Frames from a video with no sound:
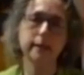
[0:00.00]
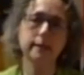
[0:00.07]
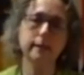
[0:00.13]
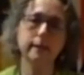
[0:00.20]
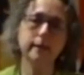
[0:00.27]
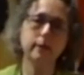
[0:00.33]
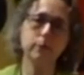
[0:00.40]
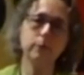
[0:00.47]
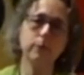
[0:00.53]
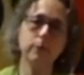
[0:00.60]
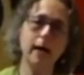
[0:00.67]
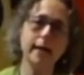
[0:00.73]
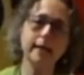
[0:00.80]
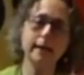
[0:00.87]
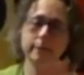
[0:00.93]
me,
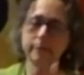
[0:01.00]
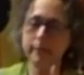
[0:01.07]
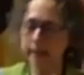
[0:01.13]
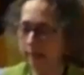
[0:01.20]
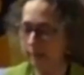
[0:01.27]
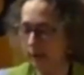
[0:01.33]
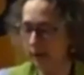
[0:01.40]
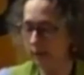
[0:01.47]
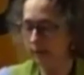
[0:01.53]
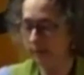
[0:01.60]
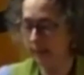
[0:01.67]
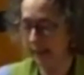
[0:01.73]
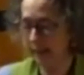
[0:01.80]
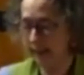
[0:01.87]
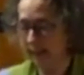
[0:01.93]
why can't we come over?
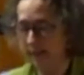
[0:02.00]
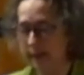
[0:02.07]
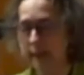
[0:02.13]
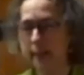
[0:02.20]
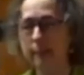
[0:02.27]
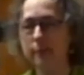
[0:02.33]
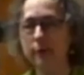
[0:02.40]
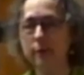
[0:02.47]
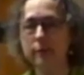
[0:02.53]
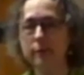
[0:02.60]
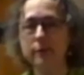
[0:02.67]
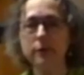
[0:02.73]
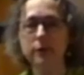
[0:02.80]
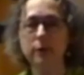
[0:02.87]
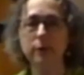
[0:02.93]
Why can't we come over?
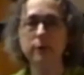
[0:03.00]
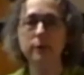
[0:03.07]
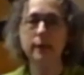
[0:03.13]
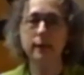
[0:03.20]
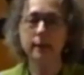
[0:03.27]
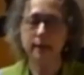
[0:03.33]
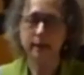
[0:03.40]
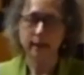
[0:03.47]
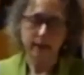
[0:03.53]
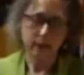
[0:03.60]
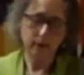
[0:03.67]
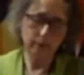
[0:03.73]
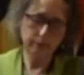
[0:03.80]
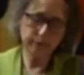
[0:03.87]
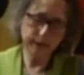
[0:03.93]
So
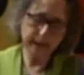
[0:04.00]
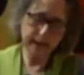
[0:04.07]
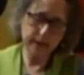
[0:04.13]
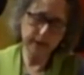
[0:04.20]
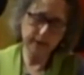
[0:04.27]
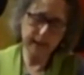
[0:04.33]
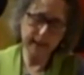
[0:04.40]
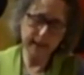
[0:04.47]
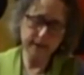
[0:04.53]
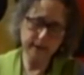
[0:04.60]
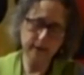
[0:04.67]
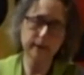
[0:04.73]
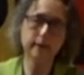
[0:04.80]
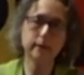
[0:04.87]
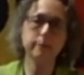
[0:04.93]
hopefully you guys are
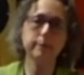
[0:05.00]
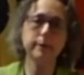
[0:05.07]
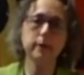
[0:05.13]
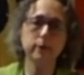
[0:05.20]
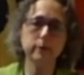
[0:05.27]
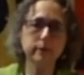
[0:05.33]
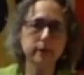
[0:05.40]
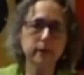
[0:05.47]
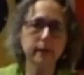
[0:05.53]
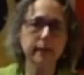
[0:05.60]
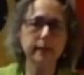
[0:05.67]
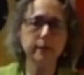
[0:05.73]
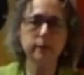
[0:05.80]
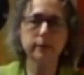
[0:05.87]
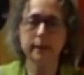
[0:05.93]
a little bit older
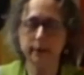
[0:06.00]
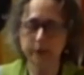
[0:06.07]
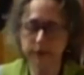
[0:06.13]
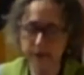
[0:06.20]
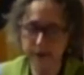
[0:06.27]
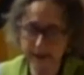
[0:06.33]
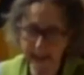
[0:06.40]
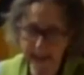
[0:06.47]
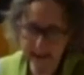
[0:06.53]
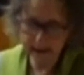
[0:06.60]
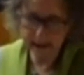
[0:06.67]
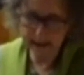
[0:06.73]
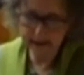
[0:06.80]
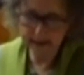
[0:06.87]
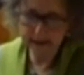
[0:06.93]
and you can
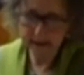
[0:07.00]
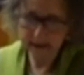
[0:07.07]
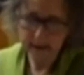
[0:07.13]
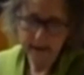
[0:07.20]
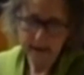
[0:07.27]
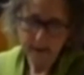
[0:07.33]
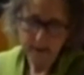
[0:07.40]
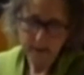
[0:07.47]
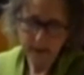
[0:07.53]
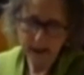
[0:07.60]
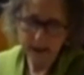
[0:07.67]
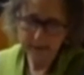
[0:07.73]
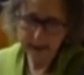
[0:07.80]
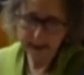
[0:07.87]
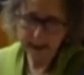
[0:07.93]
understand why
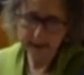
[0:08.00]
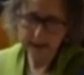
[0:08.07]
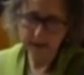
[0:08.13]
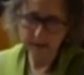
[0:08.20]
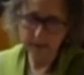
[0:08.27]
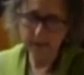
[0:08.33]
we can't go